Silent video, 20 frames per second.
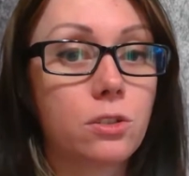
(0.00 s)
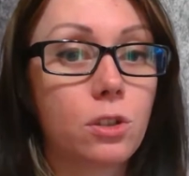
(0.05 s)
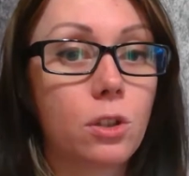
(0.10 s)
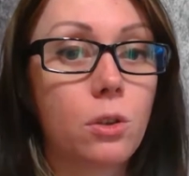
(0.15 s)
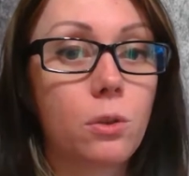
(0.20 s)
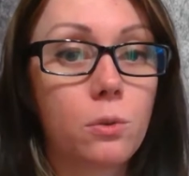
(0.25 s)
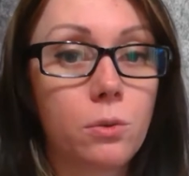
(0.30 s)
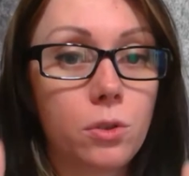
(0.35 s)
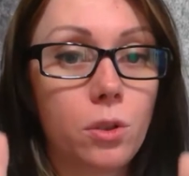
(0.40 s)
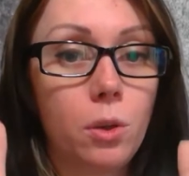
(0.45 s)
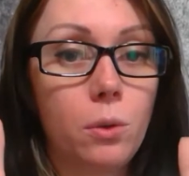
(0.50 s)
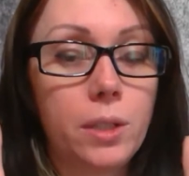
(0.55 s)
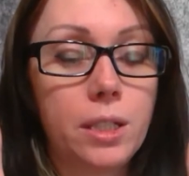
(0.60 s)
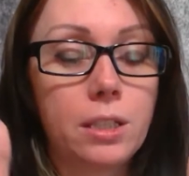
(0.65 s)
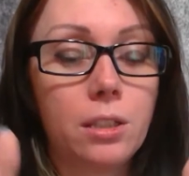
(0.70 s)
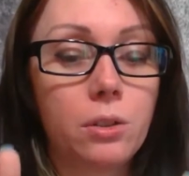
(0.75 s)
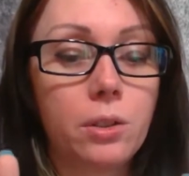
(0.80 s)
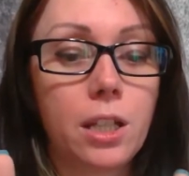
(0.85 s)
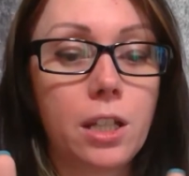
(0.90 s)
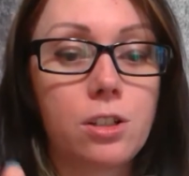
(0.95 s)
So
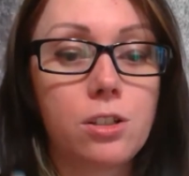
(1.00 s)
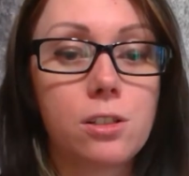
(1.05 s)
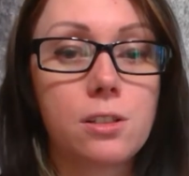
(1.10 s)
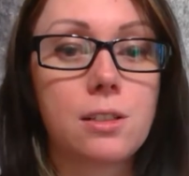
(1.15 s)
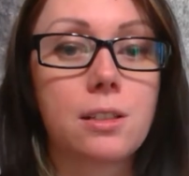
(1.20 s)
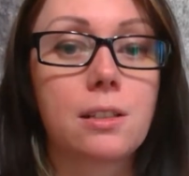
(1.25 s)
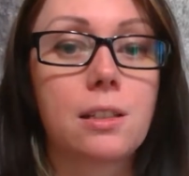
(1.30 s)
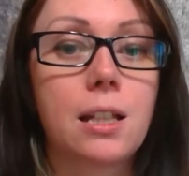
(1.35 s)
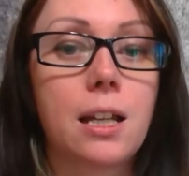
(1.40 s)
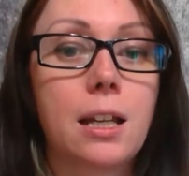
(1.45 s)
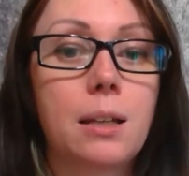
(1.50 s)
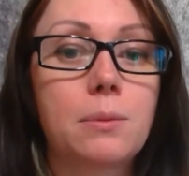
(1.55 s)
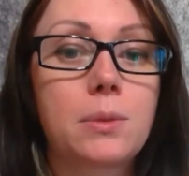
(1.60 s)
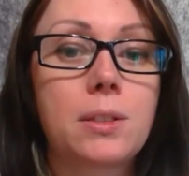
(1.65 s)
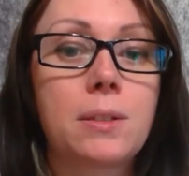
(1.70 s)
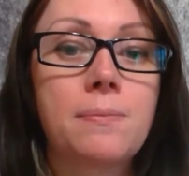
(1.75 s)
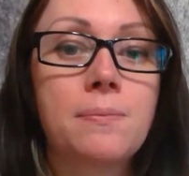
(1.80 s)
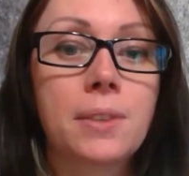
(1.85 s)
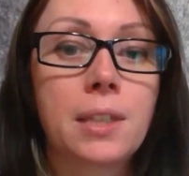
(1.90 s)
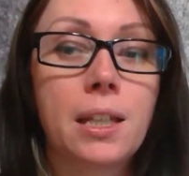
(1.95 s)
knowing locations and times
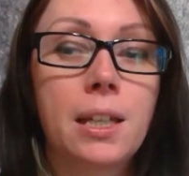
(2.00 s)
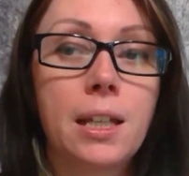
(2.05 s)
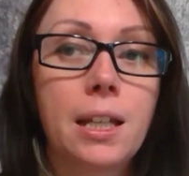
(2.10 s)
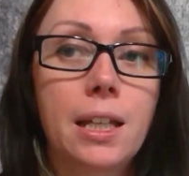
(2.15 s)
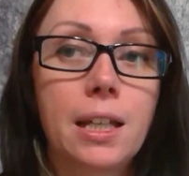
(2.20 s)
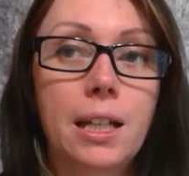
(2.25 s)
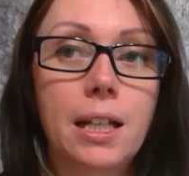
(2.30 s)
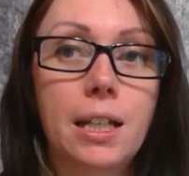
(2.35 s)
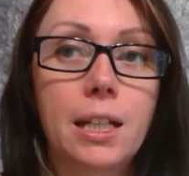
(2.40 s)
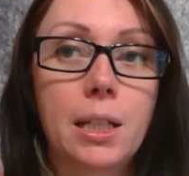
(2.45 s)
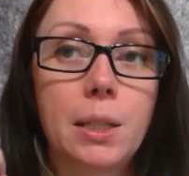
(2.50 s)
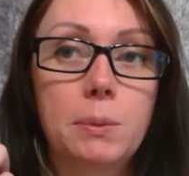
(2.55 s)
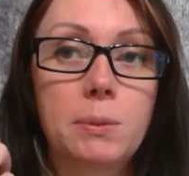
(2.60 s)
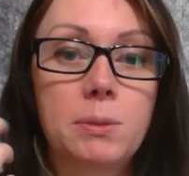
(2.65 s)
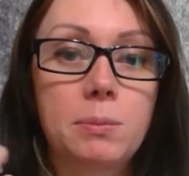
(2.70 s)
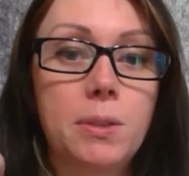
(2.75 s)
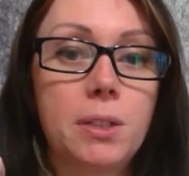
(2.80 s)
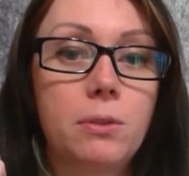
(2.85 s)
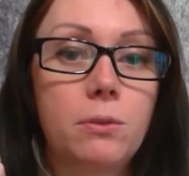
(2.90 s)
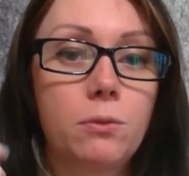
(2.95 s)
kind of
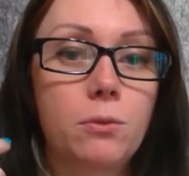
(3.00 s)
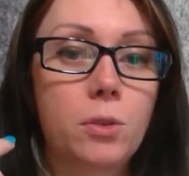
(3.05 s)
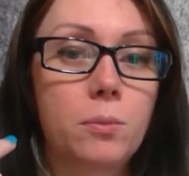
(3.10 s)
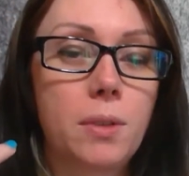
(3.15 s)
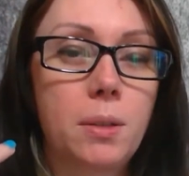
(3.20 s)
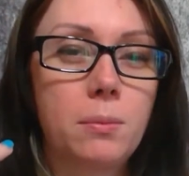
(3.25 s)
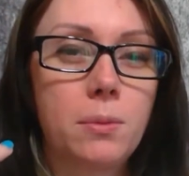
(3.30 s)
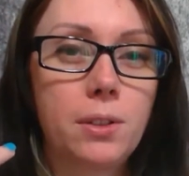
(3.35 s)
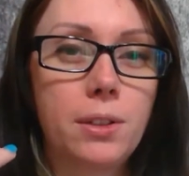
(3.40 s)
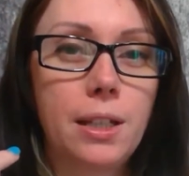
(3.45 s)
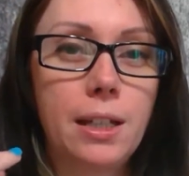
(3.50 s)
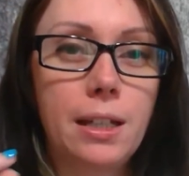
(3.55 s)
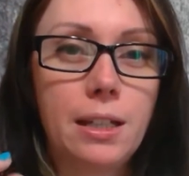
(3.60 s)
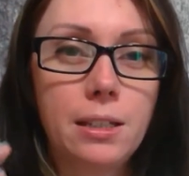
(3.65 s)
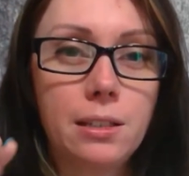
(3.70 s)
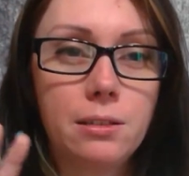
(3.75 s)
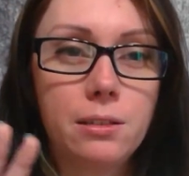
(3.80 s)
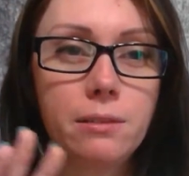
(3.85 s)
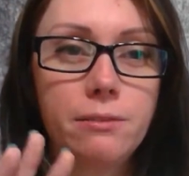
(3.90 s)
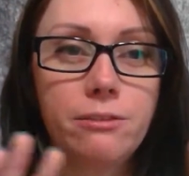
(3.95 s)
helps me remember
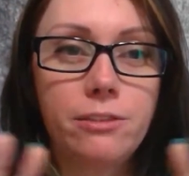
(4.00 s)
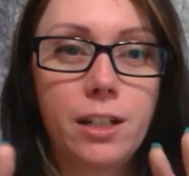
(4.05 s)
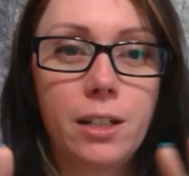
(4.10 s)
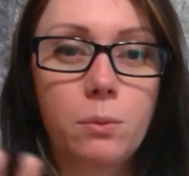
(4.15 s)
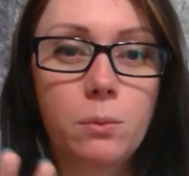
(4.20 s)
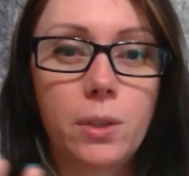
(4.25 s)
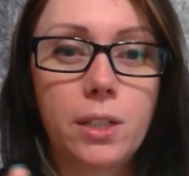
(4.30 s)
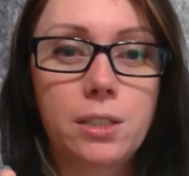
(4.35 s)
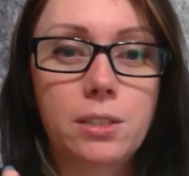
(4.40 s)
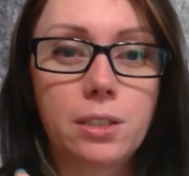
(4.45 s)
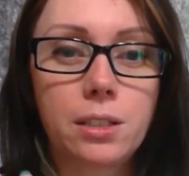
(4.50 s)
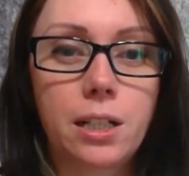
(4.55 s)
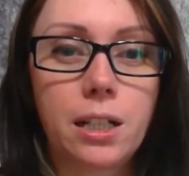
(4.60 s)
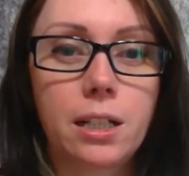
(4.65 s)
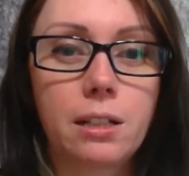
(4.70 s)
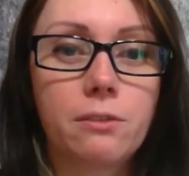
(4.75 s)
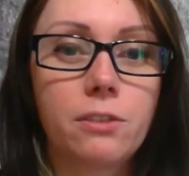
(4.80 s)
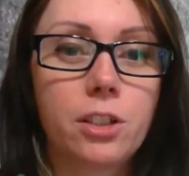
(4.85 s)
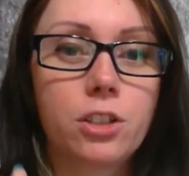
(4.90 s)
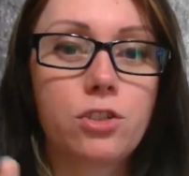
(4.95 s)
that, and then find ways to
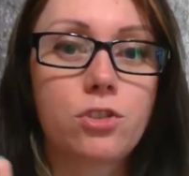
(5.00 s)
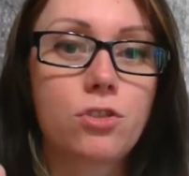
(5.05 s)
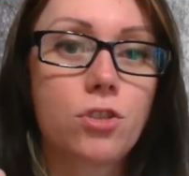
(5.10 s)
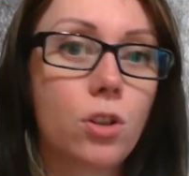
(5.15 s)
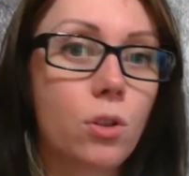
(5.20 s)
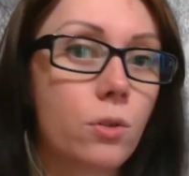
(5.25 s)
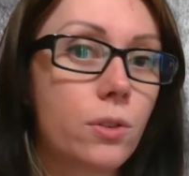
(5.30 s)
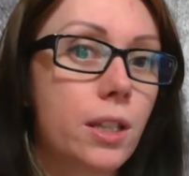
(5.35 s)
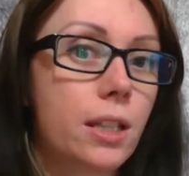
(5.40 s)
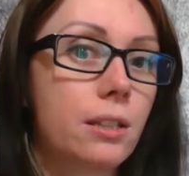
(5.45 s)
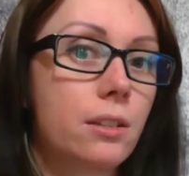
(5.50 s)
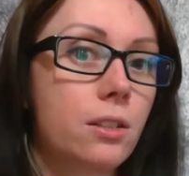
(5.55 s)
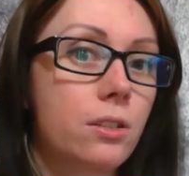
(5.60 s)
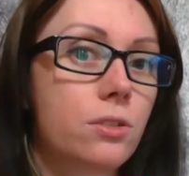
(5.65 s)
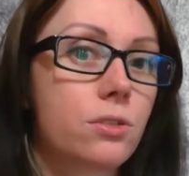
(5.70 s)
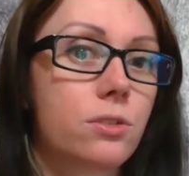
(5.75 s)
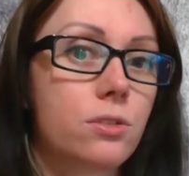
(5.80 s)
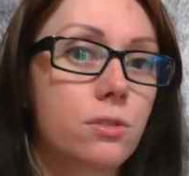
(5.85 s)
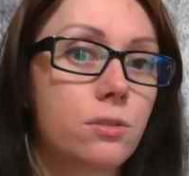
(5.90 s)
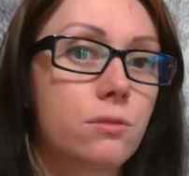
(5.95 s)
kind of like show that
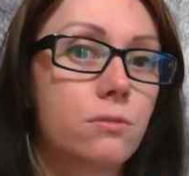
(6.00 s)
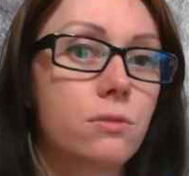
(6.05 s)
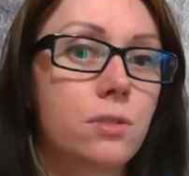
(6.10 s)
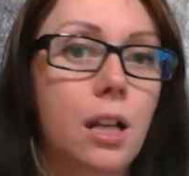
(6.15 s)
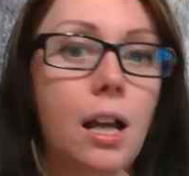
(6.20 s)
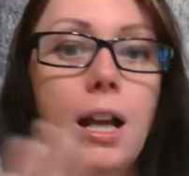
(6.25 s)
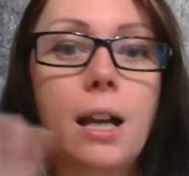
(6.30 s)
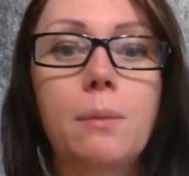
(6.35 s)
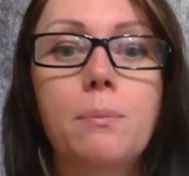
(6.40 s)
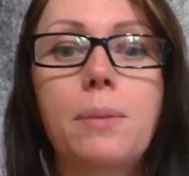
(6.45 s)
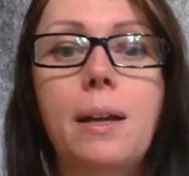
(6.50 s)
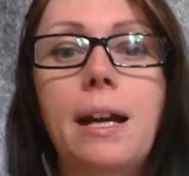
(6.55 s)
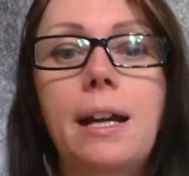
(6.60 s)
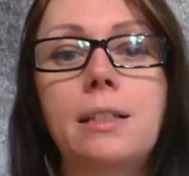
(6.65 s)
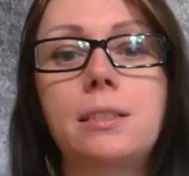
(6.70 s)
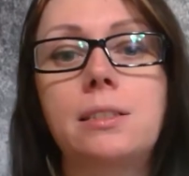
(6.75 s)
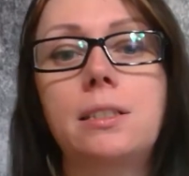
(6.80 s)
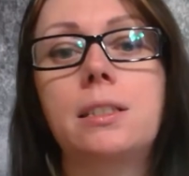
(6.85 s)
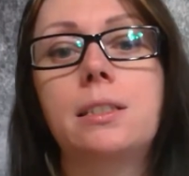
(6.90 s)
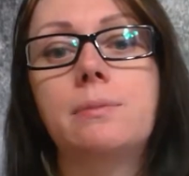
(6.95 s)
there's time
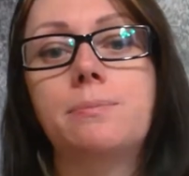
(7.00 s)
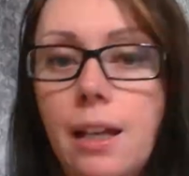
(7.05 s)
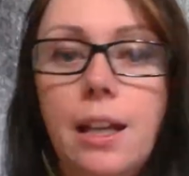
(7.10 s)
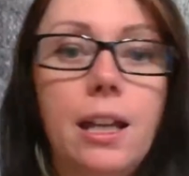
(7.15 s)
passing.